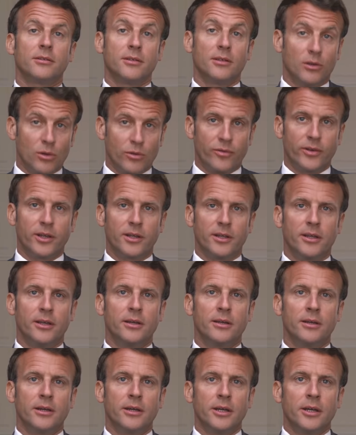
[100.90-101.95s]

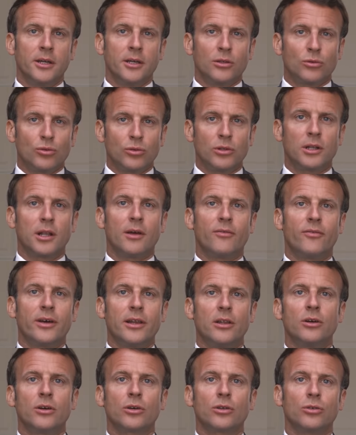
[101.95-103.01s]
Ironically, 50 years
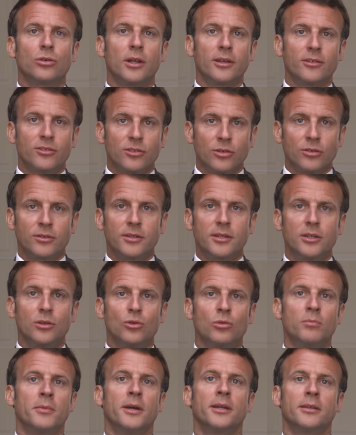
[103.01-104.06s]
later, the average
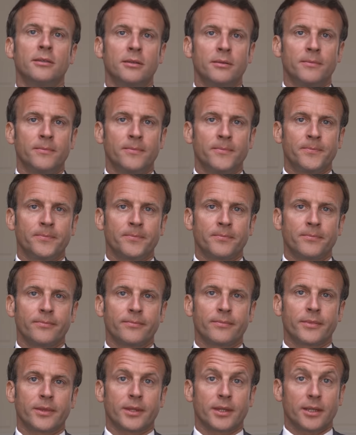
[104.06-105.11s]
American still doesn't know the
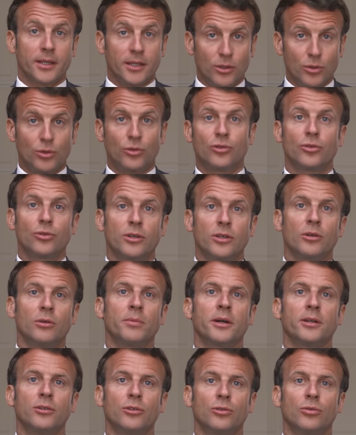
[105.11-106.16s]
president of
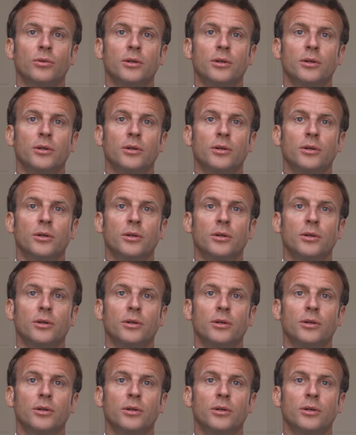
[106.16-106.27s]
France,